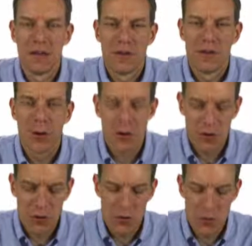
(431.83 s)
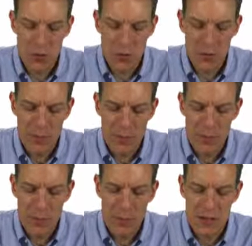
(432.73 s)
So there we'd be
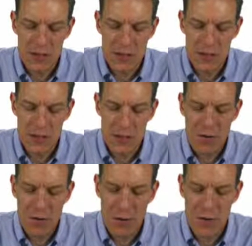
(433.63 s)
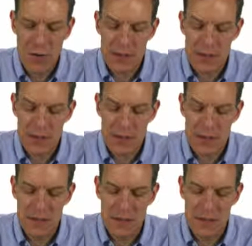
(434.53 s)
in a situation where f prime is less
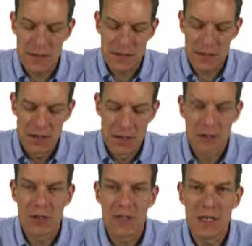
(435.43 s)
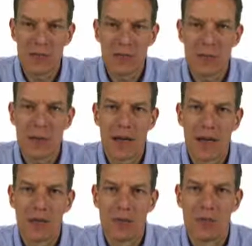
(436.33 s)
than c. So actually decreasing my
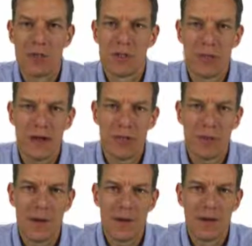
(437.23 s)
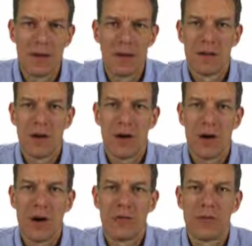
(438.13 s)
action would save me
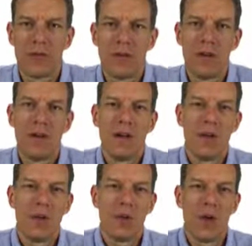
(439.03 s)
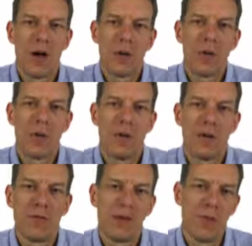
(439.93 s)
cost, and the loss and
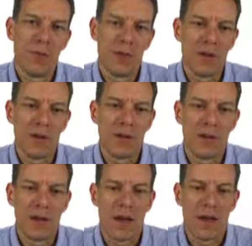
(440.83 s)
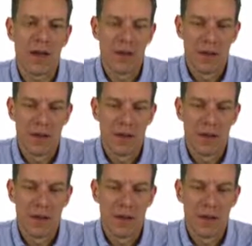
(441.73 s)
benefits would be less than that.